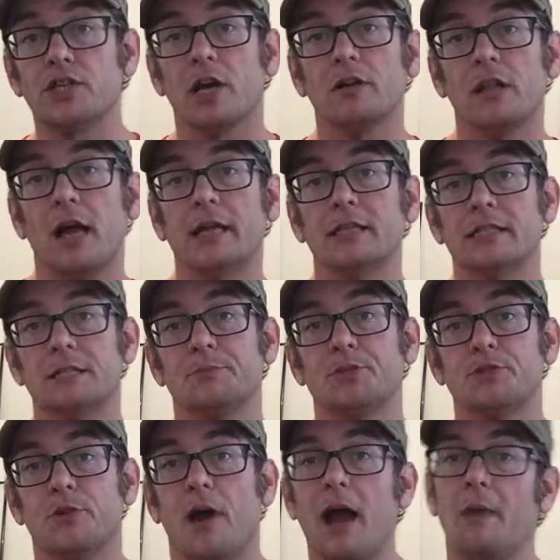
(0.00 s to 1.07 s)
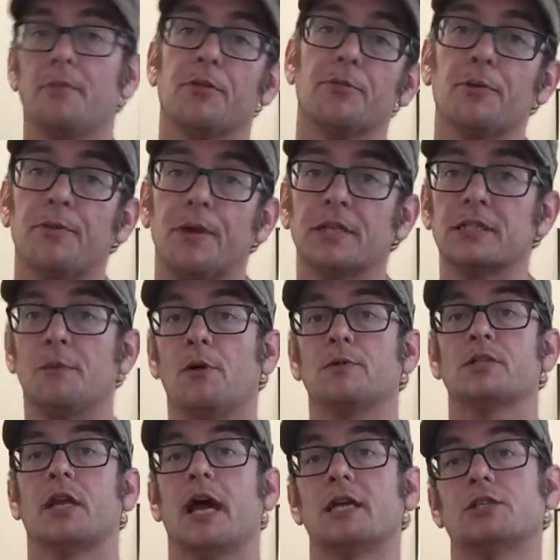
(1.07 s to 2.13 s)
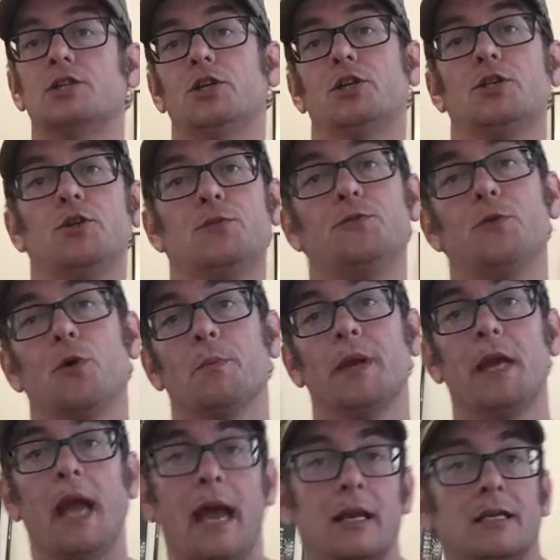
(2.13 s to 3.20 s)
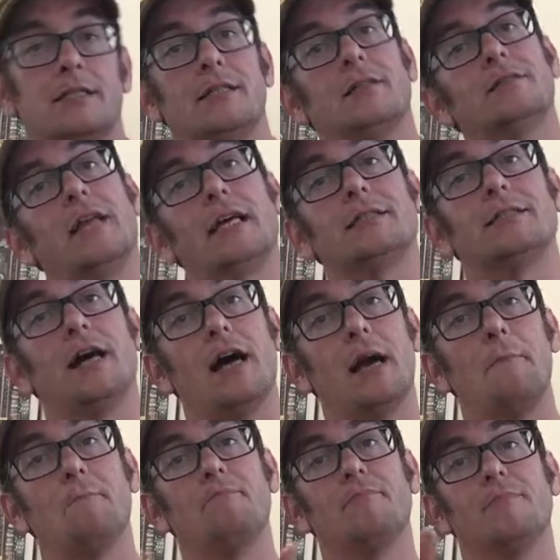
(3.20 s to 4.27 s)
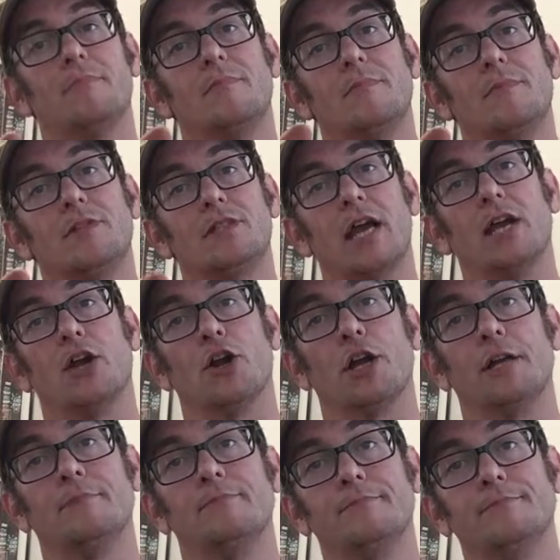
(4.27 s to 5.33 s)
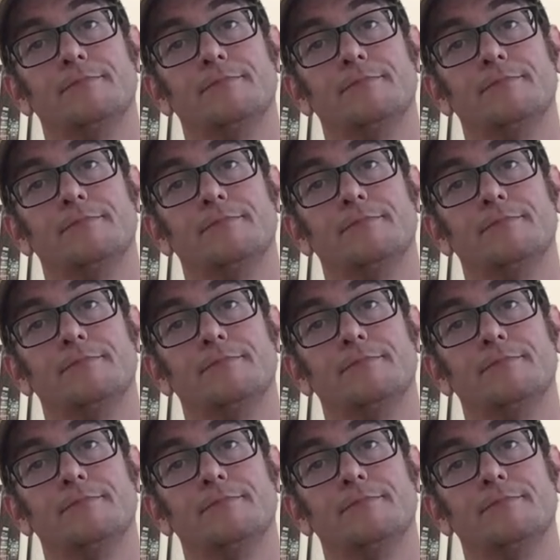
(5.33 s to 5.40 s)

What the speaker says: share, like, and subscribe. The 3 things I'm always going to ask you to do for me. And until next time, stay nerdy.